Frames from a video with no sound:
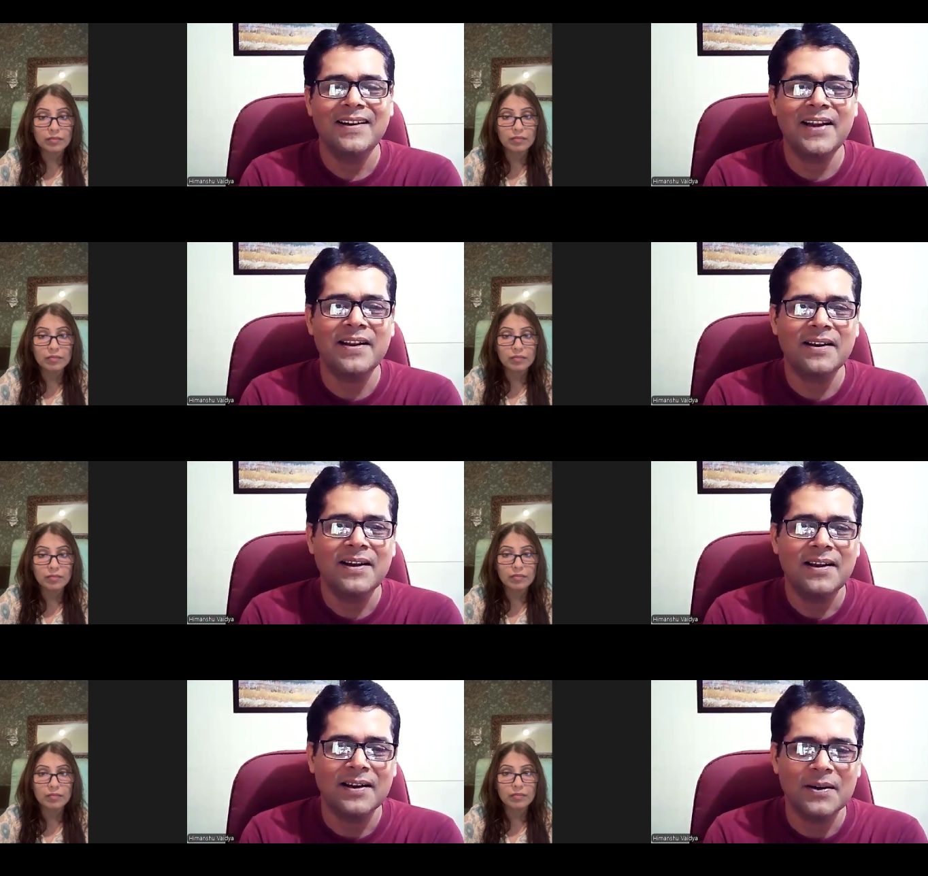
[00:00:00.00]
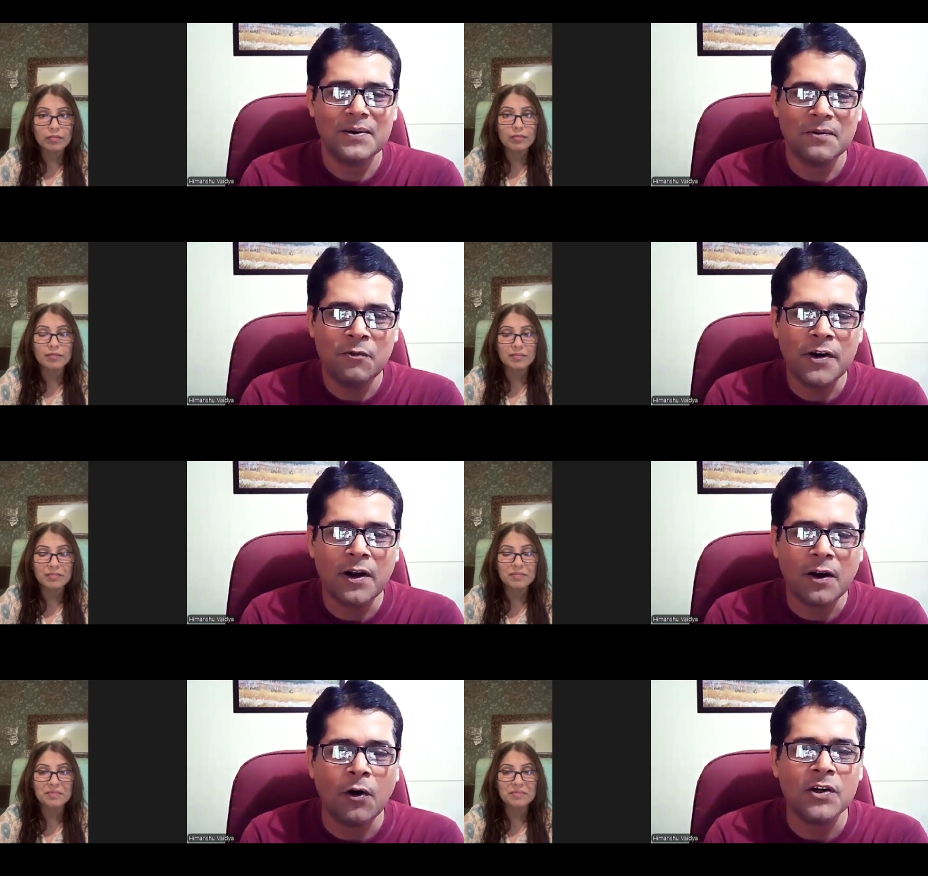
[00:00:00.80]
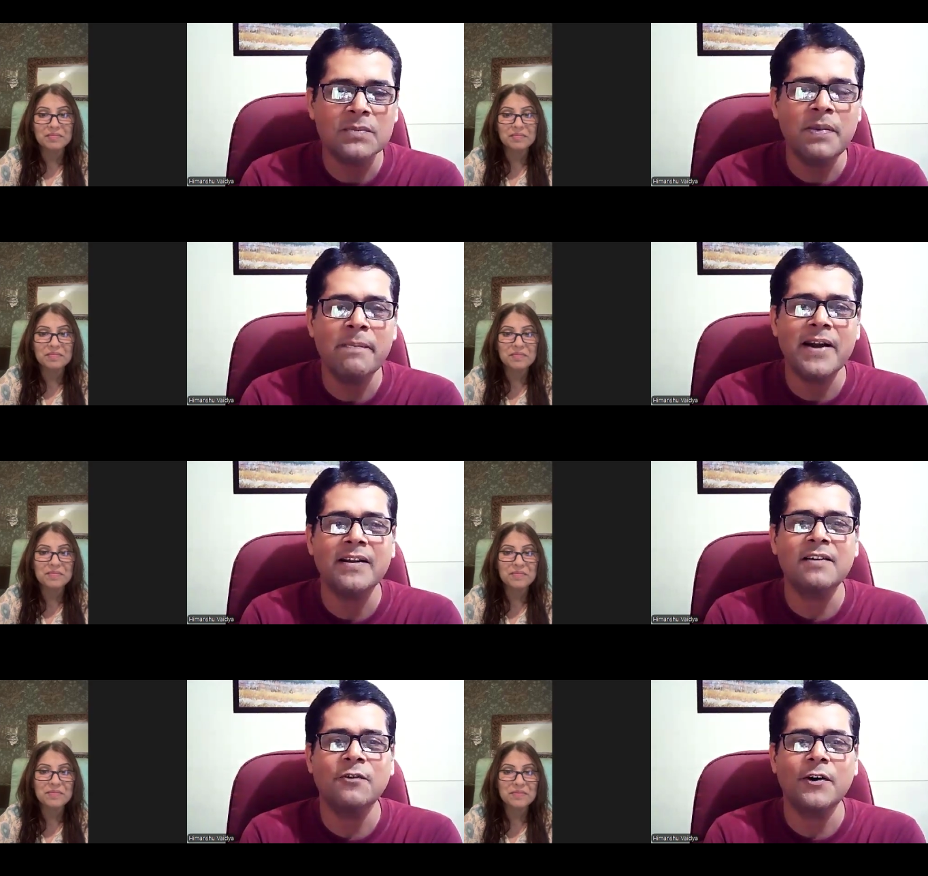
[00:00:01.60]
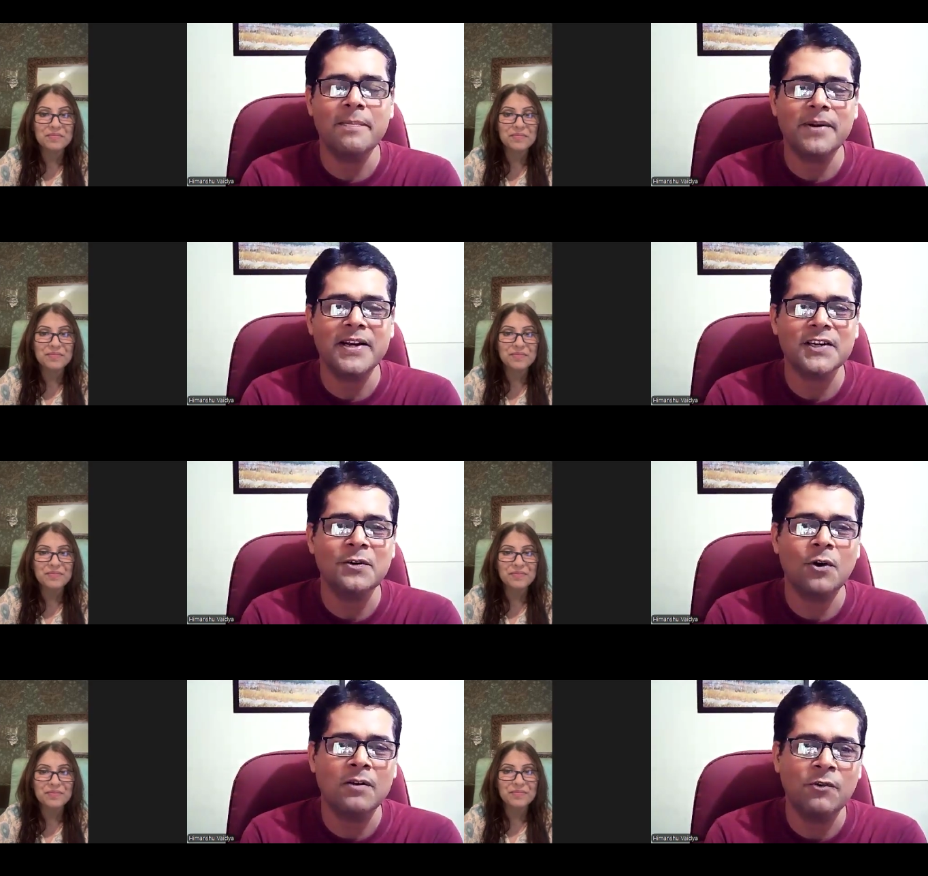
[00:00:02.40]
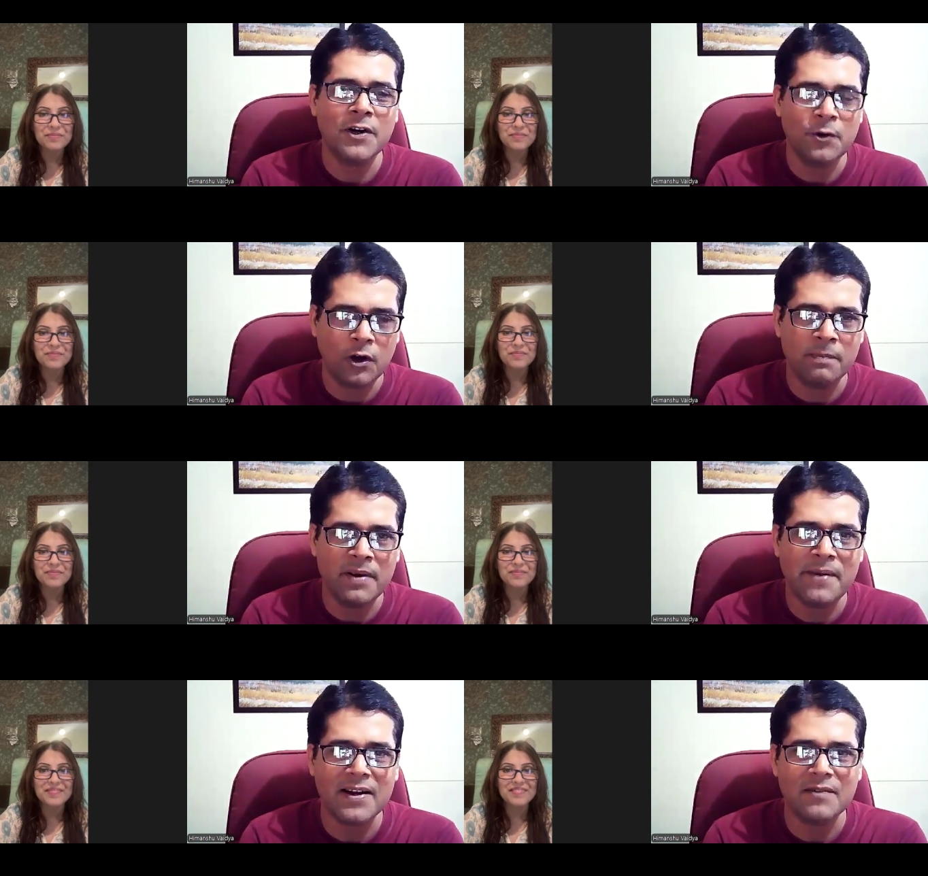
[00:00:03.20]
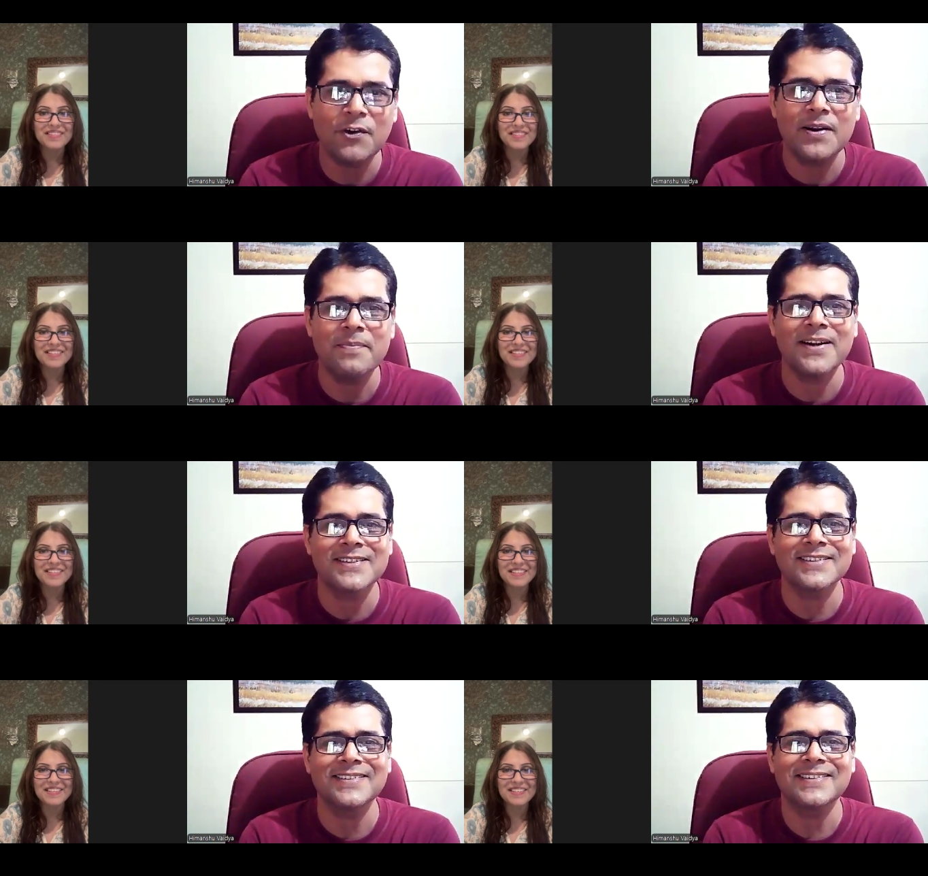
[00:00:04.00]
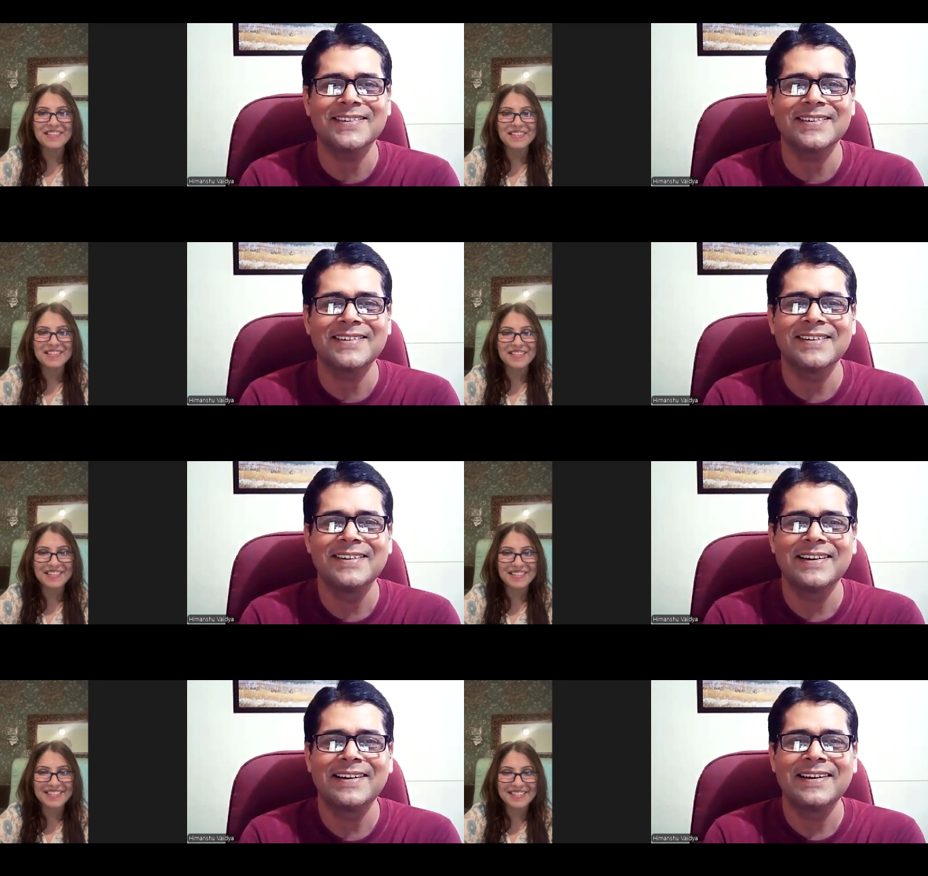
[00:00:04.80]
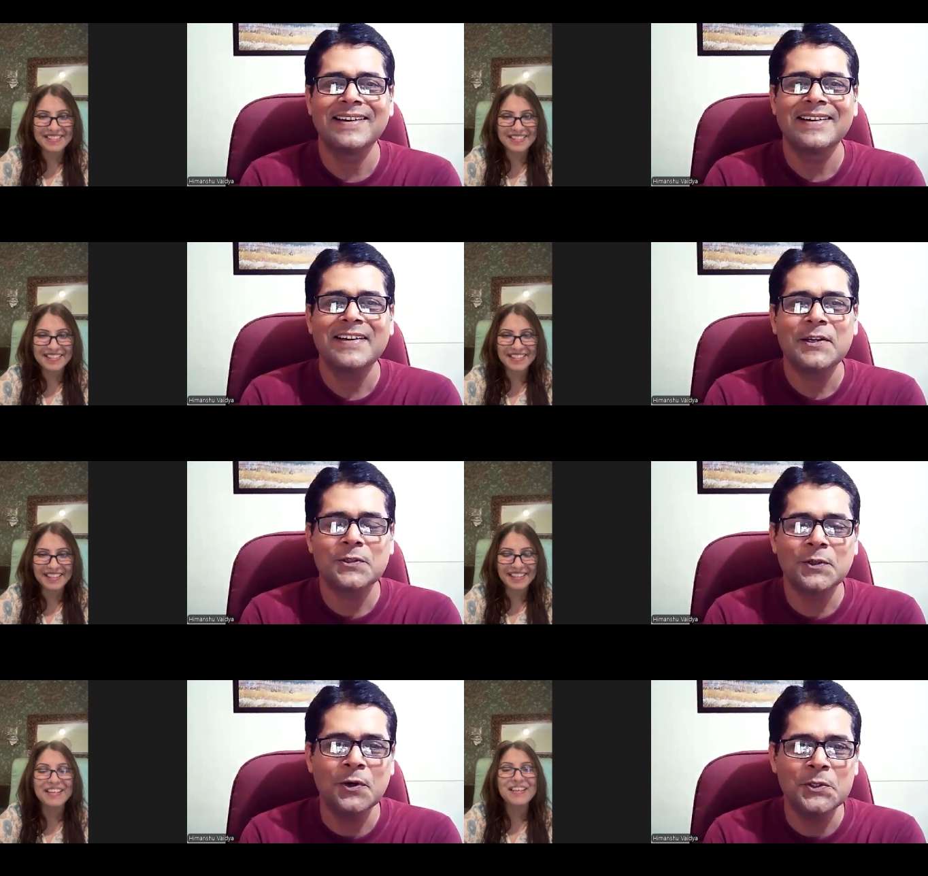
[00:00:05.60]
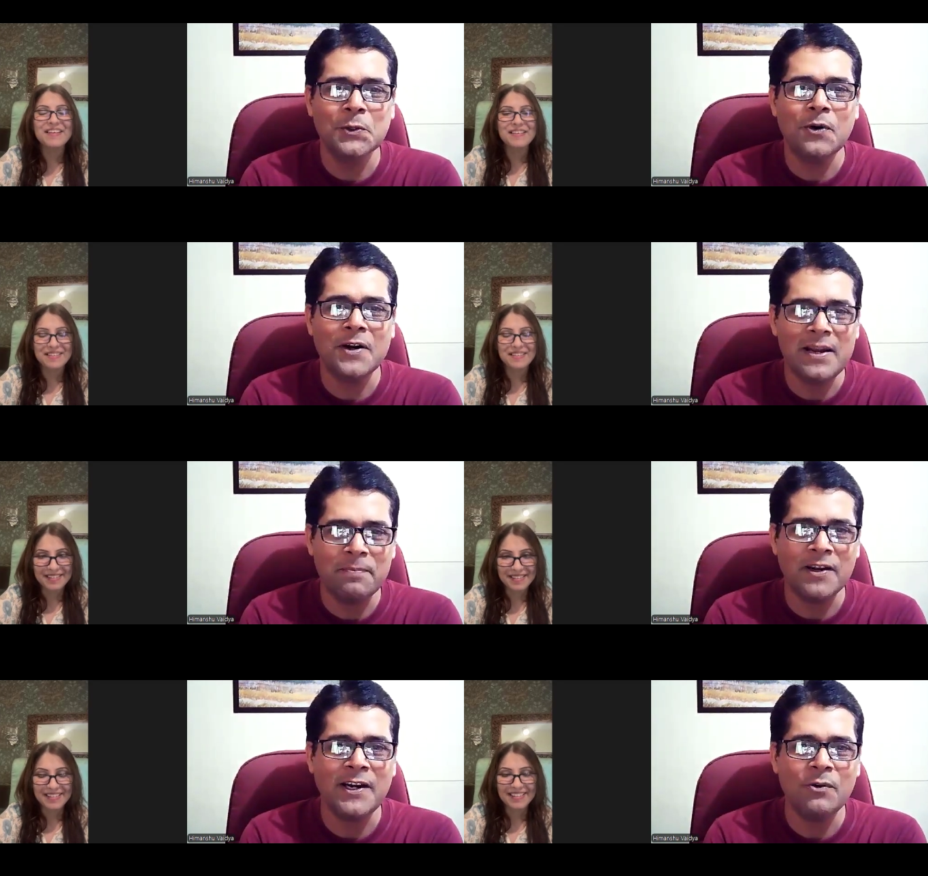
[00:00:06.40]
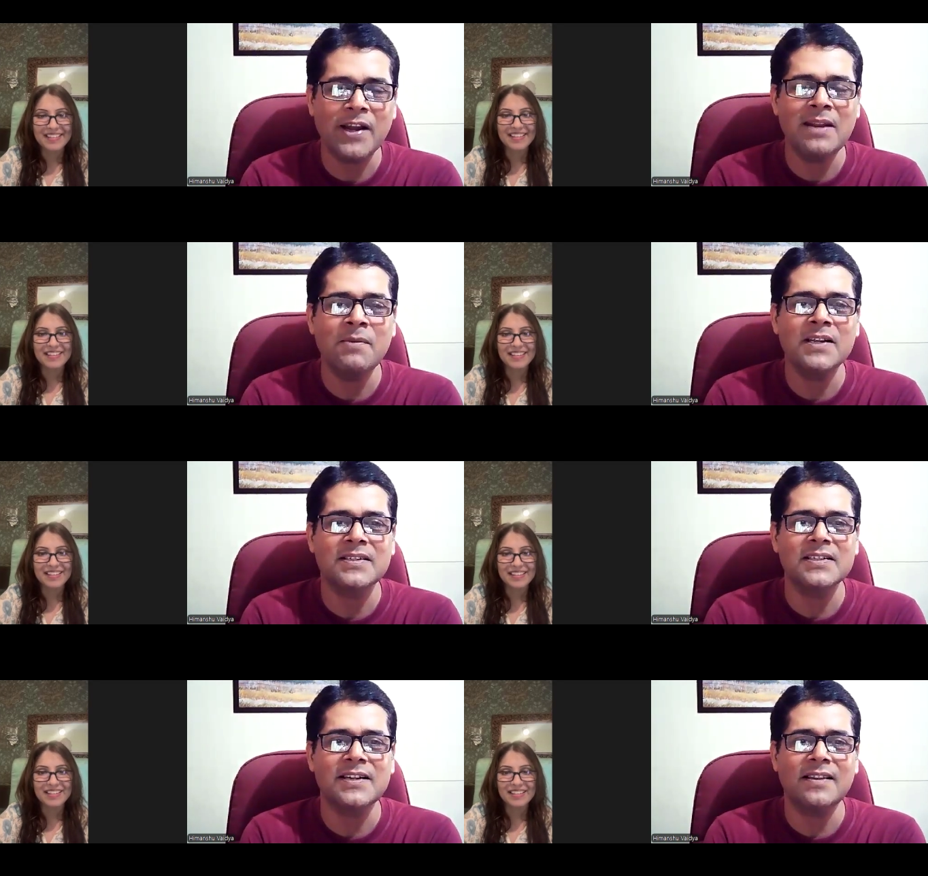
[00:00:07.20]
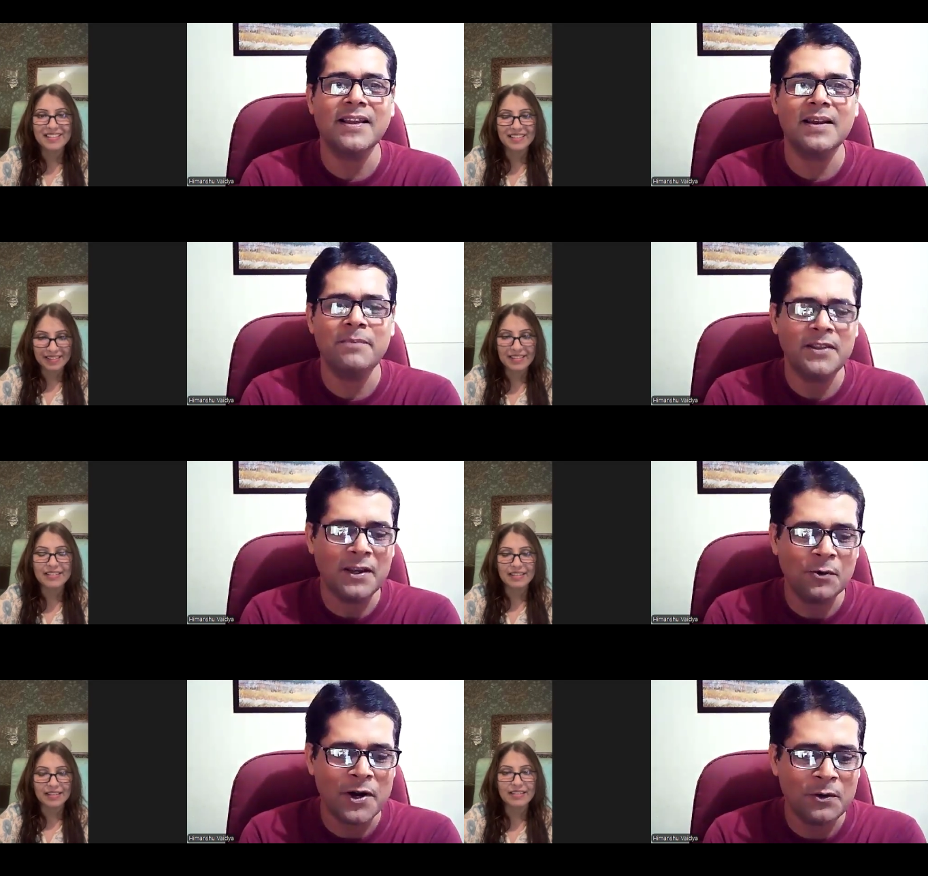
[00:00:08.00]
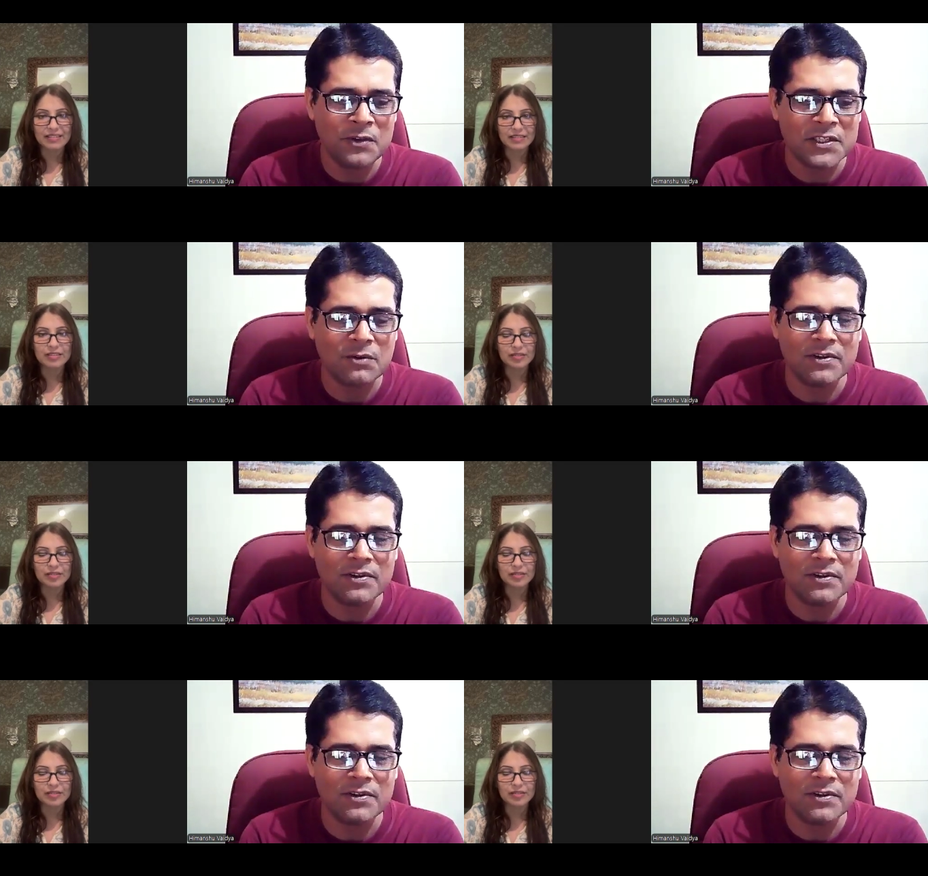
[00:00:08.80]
Speaker 1: Like, would a horse be better for depression or would a dog be better for depression? So those who go deeper into animal-assisted therapy go into these